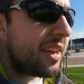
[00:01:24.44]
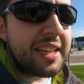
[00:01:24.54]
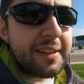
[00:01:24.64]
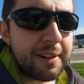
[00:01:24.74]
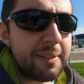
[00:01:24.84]

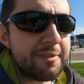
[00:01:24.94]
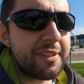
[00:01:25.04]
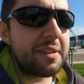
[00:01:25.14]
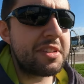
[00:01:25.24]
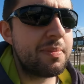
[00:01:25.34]
the fun
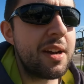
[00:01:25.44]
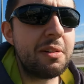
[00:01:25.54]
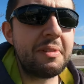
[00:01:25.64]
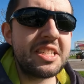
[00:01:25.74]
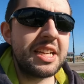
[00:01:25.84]
fair as
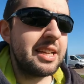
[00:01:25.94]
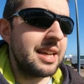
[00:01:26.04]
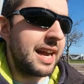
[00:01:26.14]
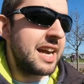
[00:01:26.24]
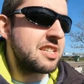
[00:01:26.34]
well, which
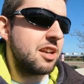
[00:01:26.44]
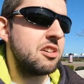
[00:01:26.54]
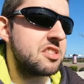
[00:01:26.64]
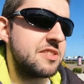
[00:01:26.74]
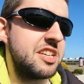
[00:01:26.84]
has
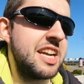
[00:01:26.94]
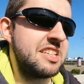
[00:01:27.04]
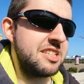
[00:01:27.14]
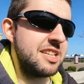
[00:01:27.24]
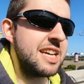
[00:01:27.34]
lots of changes.